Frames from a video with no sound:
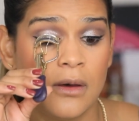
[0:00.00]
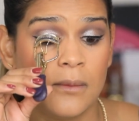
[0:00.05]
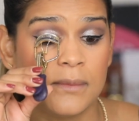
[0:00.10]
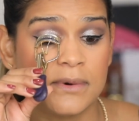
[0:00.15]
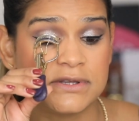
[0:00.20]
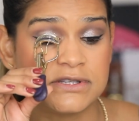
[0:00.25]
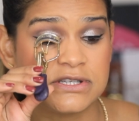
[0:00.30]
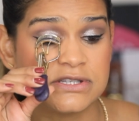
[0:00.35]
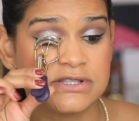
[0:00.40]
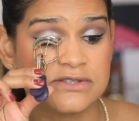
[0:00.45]

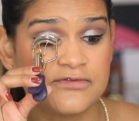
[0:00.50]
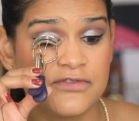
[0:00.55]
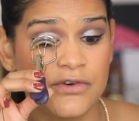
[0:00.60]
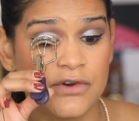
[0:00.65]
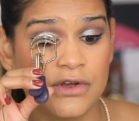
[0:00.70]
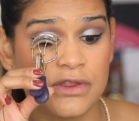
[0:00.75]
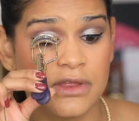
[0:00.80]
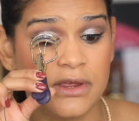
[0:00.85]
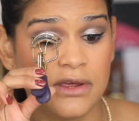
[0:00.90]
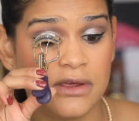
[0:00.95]
but just
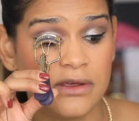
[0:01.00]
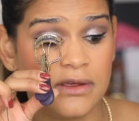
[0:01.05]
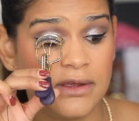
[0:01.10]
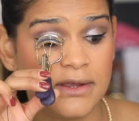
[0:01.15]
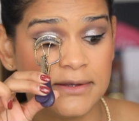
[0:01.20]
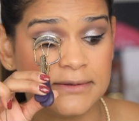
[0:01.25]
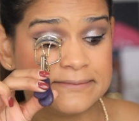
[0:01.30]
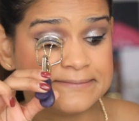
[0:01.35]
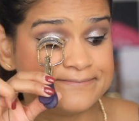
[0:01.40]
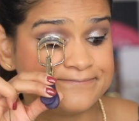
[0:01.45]
for
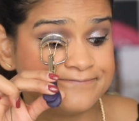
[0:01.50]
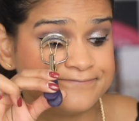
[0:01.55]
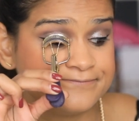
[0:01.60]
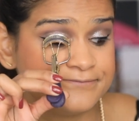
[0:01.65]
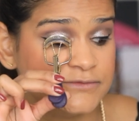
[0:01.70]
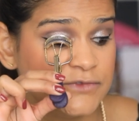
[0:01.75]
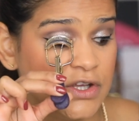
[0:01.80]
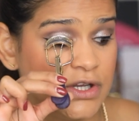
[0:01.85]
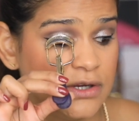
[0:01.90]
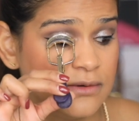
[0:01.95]
the,
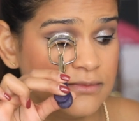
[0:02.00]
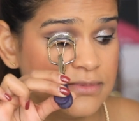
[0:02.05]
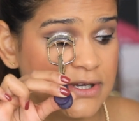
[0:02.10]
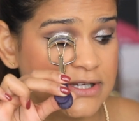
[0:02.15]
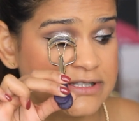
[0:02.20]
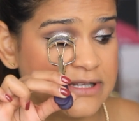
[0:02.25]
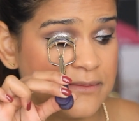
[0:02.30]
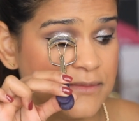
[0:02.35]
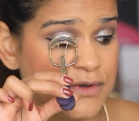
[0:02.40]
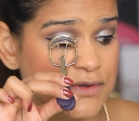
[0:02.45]
you know,
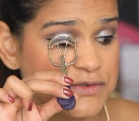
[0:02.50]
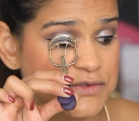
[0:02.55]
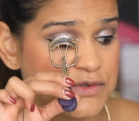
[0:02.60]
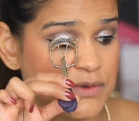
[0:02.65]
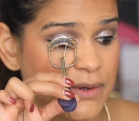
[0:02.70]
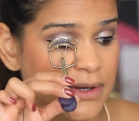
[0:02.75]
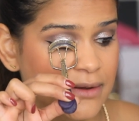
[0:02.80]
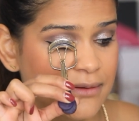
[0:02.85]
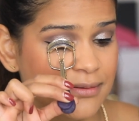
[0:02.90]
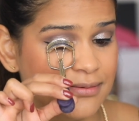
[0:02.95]
because I'm used
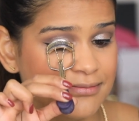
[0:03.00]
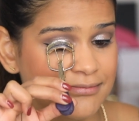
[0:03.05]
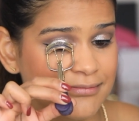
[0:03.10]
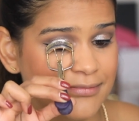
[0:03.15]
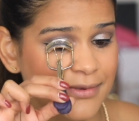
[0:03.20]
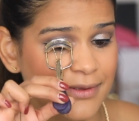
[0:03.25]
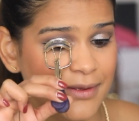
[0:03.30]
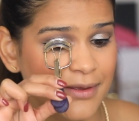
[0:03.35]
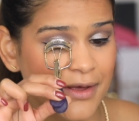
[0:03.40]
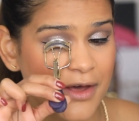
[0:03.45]
to
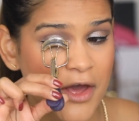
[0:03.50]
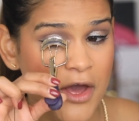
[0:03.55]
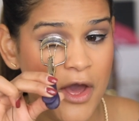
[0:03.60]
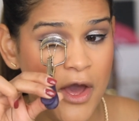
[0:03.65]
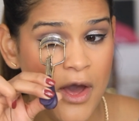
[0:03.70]
it.